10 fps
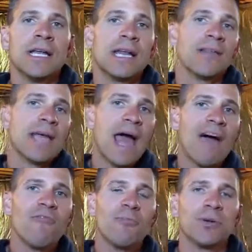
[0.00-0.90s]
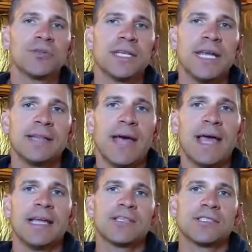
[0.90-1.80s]
Now, they have built it in
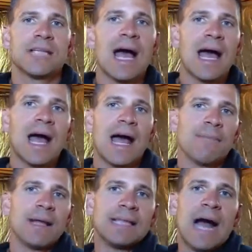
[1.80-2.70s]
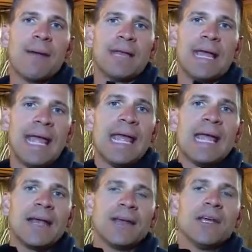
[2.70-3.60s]
that it's not on my dominant
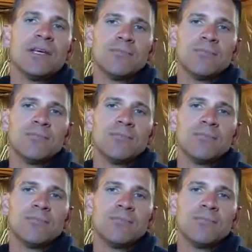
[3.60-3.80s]
hand.